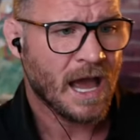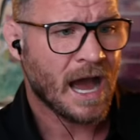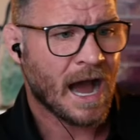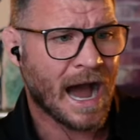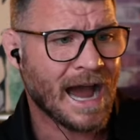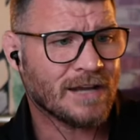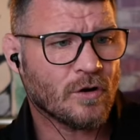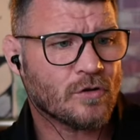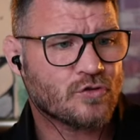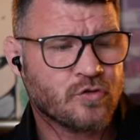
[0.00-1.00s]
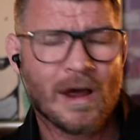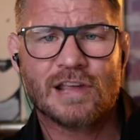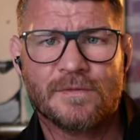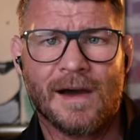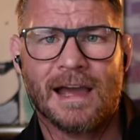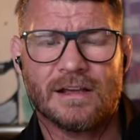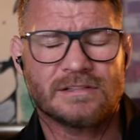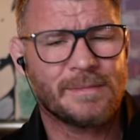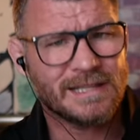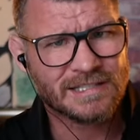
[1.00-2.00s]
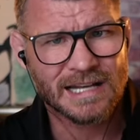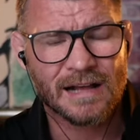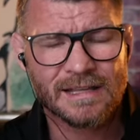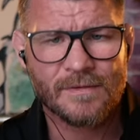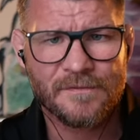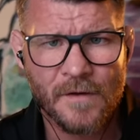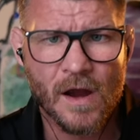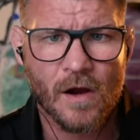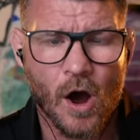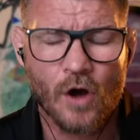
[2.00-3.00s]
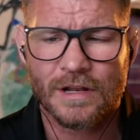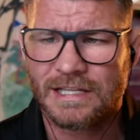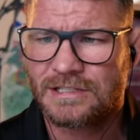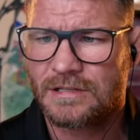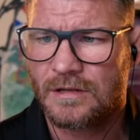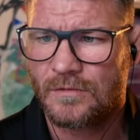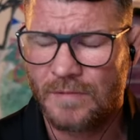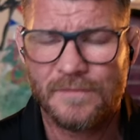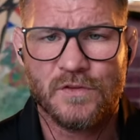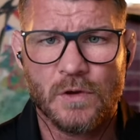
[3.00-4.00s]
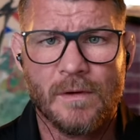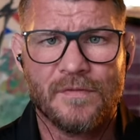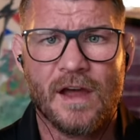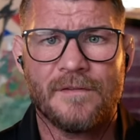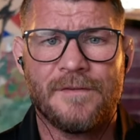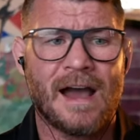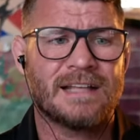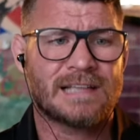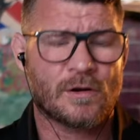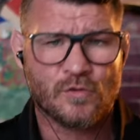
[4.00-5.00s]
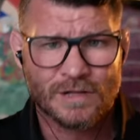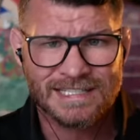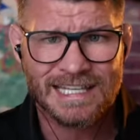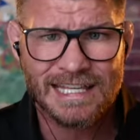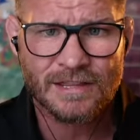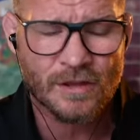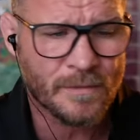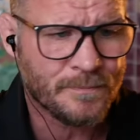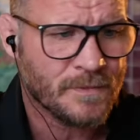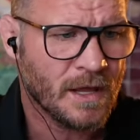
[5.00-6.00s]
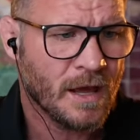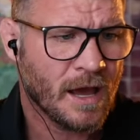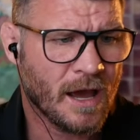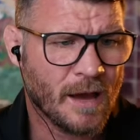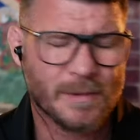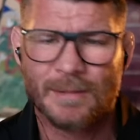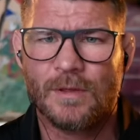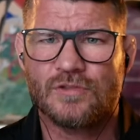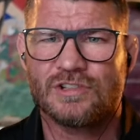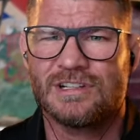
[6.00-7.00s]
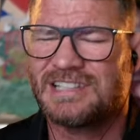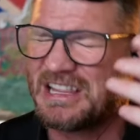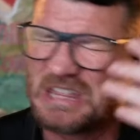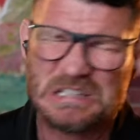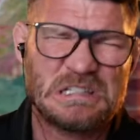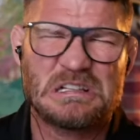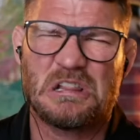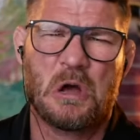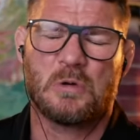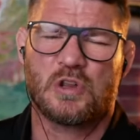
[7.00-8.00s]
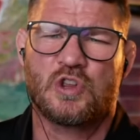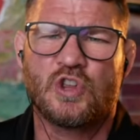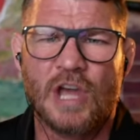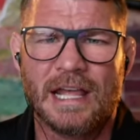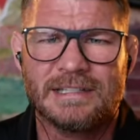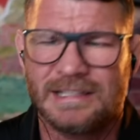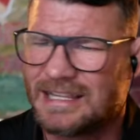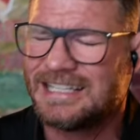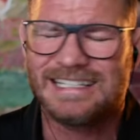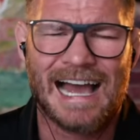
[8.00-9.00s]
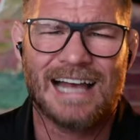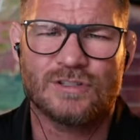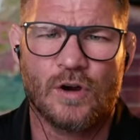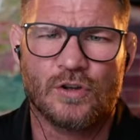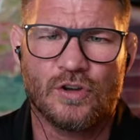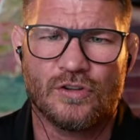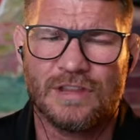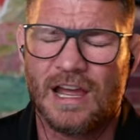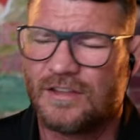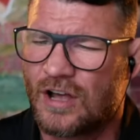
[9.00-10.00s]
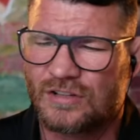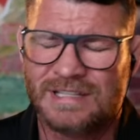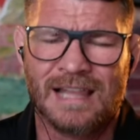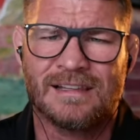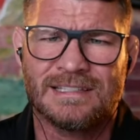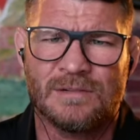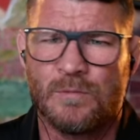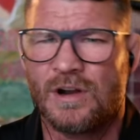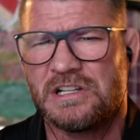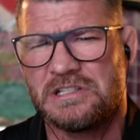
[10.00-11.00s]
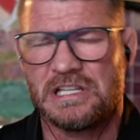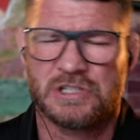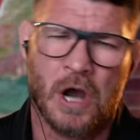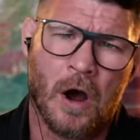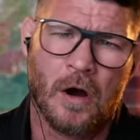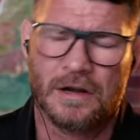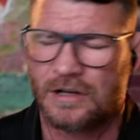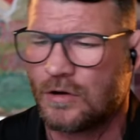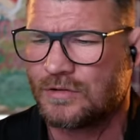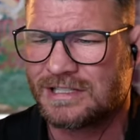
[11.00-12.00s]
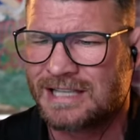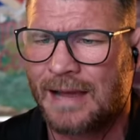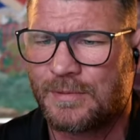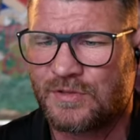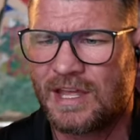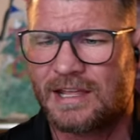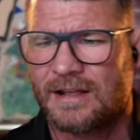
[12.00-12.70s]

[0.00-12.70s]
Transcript: I don't trash fighters. I mean, listen, I'll give a fair, honest review of their fights. I'll critique them. Uh, but I'm not just going to say, this is a load of shit. These guys aren't good. They're not talented. What is this card and all this type of thing?